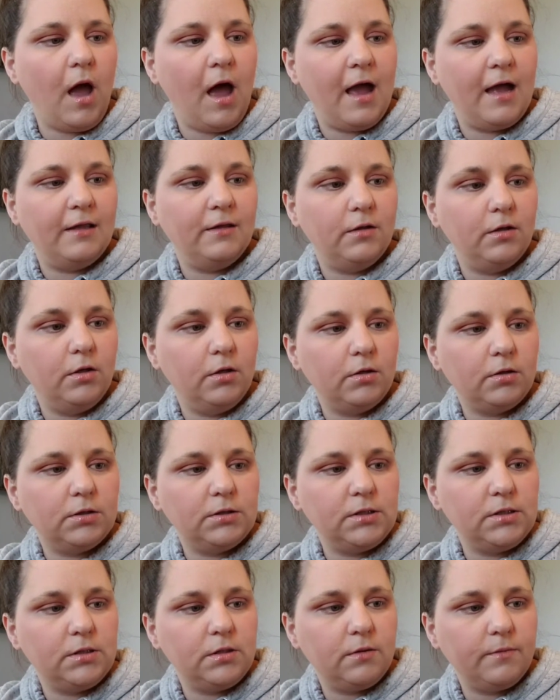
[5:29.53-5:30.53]
eye
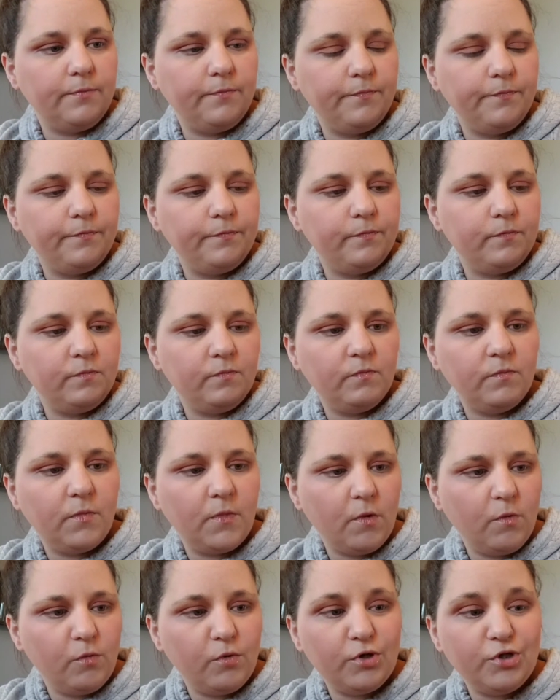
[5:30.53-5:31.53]
looks.
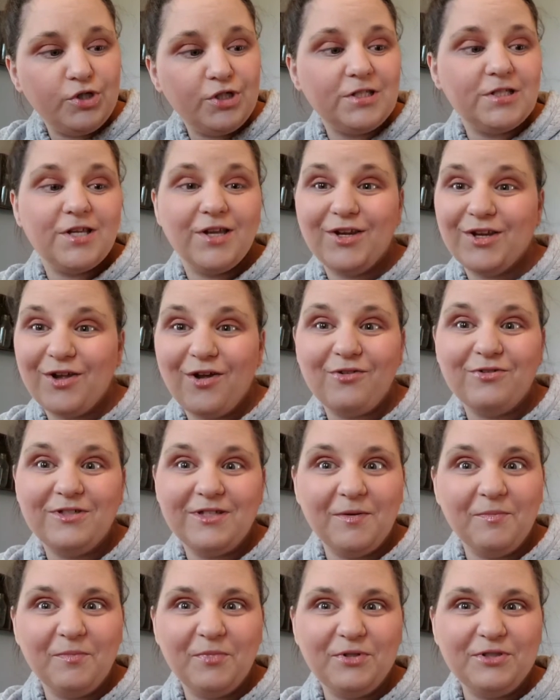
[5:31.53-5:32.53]
We're just going to go
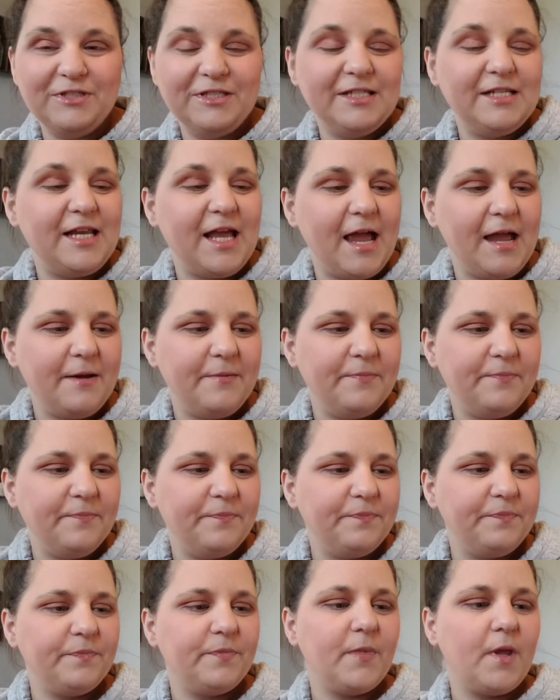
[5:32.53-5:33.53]
simple today.
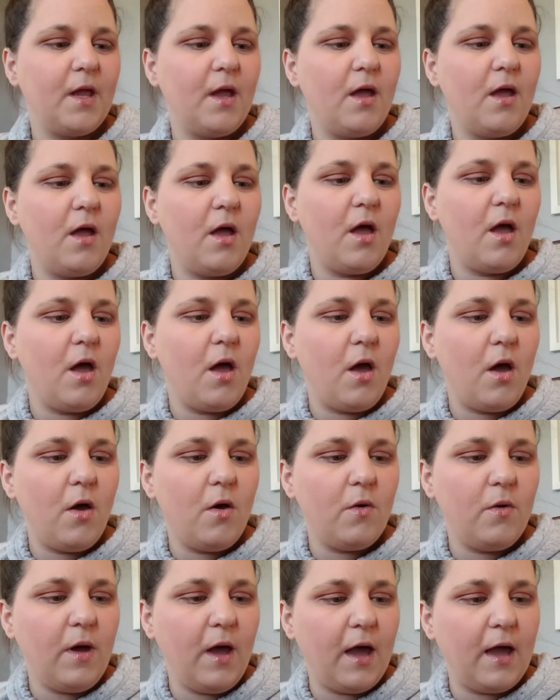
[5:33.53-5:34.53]

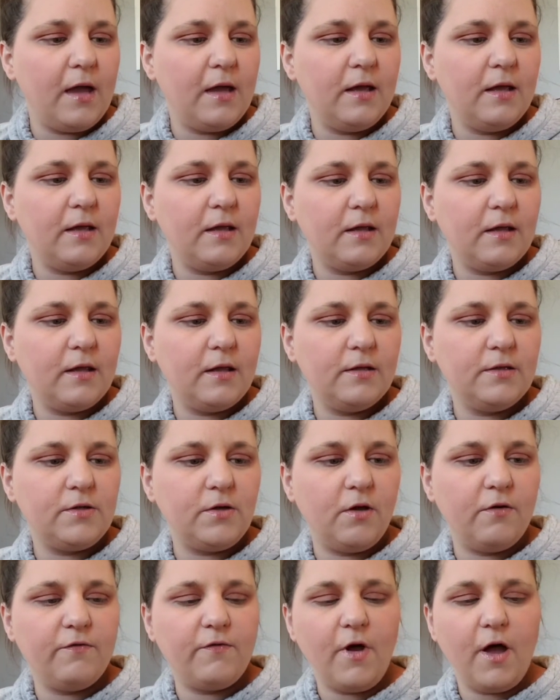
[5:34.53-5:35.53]
Okay,
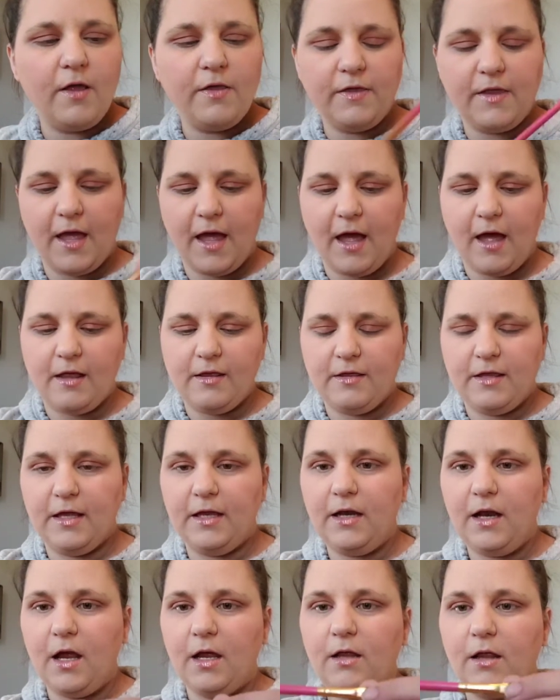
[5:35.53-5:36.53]
so I've got that.
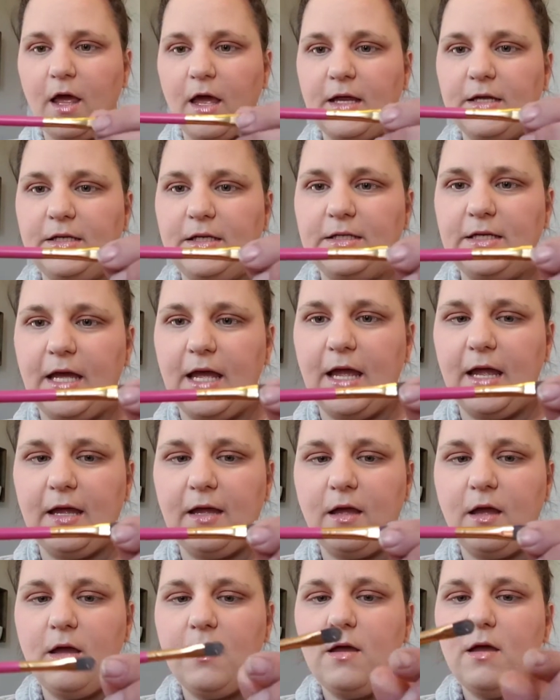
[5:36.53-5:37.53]
Then I like to
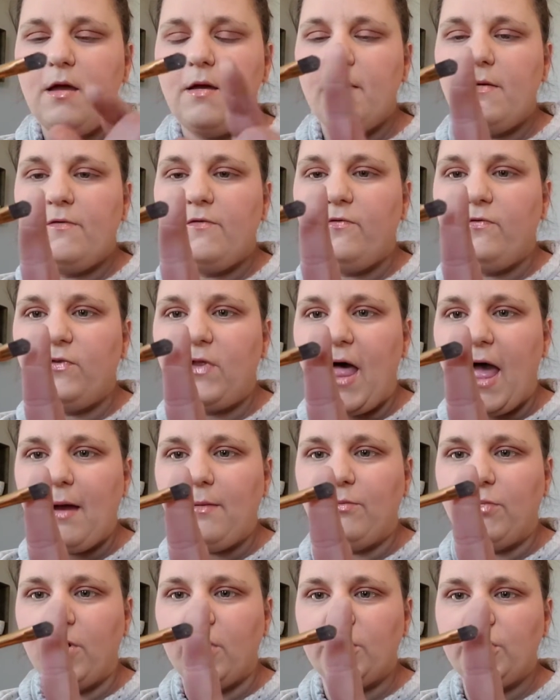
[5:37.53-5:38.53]
take
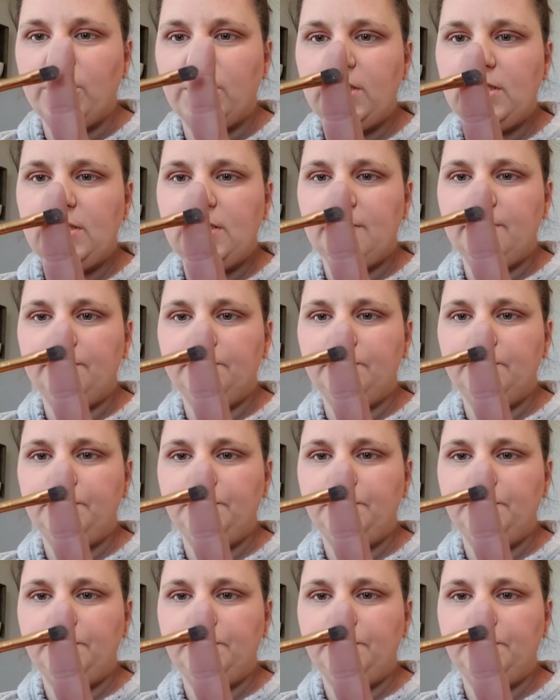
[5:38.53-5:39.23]
flat brushes.